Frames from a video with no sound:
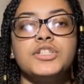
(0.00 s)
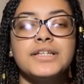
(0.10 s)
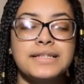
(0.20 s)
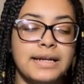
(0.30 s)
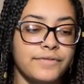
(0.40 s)
You can
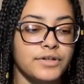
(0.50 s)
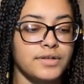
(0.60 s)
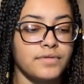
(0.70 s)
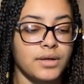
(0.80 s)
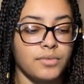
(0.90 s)
stand up for
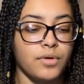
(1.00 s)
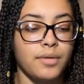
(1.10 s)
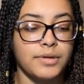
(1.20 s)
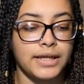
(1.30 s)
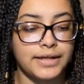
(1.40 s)
herself, don't get me
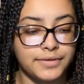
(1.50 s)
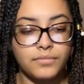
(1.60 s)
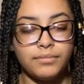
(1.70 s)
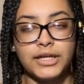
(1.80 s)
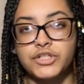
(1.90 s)
wrong, but like
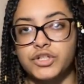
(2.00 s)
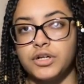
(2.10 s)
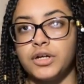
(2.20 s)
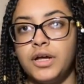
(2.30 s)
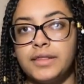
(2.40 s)
make
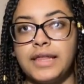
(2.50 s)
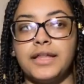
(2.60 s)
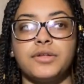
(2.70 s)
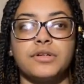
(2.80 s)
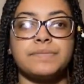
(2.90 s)
sure
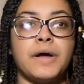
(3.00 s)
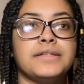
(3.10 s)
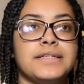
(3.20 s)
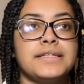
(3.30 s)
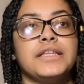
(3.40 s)
that the
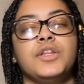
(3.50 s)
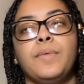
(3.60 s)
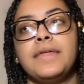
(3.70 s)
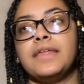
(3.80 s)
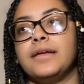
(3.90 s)
responses and the
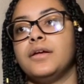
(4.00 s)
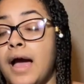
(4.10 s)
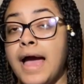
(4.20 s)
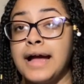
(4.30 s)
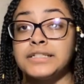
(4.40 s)
way they
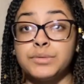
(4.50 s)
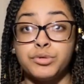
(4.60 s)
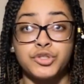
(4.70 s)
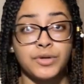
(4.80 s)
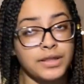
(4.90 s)
act and
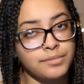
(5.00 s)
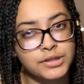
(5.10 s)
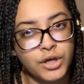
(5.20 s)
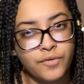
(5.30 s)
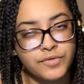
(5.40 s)
portray
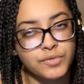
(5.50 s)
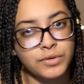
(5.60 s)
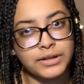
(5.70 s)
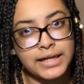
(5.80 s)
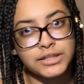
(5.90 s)
themselves
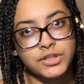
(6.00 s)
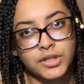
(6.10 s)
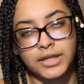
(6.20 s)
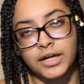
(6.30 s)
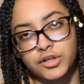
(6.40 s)
relates to
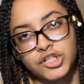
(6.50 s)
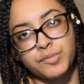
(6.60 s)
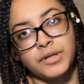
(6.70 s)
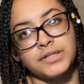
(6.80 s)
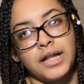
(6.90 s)
the character's
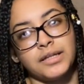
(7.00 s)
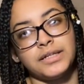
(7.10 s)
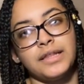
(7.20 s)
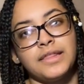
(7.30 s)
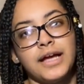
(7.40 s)

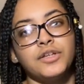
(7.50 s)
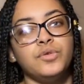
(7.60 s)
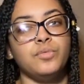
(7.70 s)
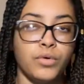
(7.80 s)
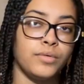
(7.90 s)
personality that
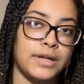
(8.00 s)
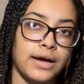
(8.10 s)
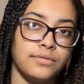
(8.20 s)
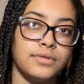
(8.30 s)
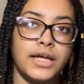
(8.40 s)
you wrote
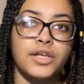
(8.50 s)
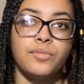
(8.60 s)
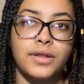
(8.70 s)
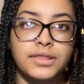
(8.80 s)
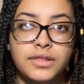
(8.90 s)
down, that you
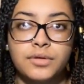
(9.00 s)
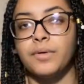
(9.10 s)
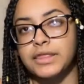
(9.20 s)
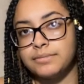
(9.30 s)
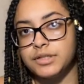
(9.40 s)
want
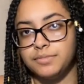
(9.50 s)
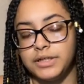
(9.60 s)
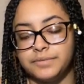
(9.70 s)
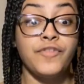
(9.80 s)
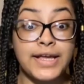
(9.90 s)
them to
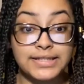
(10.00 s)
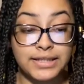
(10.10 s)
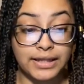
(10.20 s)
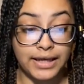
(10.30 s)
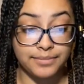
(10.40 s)
be. Face
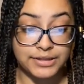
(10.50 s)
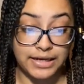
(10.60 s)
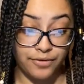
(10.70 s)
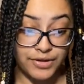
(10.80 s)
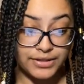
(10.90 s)
claims.
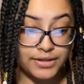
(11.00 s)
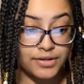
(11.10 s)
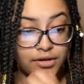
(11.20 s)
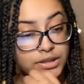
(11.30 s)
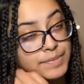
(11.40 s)
Now this is
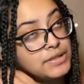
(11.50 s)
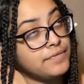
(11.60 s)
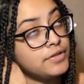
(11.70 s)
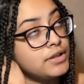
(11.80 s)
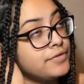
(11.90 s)

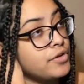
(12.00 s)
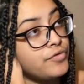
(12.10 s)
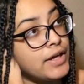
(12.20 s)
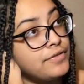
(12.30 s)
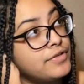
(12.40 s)
specifically for
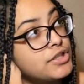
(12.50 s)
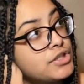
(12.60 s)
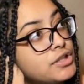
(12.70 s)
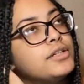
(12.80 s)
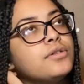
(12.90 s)
fan
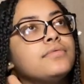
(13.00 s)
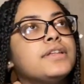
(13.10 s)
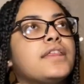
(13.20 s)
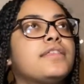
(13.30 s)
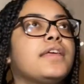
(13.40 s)
fiction. Don't
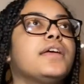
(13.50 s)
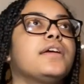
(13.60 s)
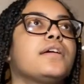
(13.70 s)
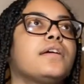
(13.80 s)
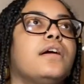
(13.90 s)
really
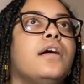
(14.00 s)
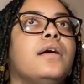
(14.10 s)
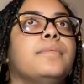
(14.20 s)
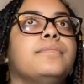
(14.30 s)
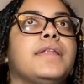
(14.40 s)
think
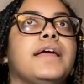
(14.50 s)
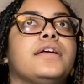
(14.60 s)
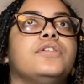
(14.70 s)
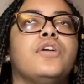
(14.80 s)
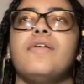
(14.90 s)

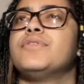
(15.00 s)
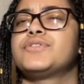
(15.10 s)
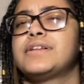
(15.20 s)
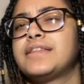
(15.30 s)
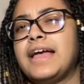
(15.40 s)
like novels
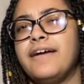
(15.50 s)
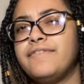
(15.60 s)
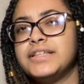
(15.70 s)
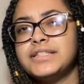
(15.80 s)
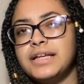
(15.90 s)
or anything have
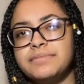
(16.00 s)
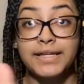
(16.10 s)
face claims.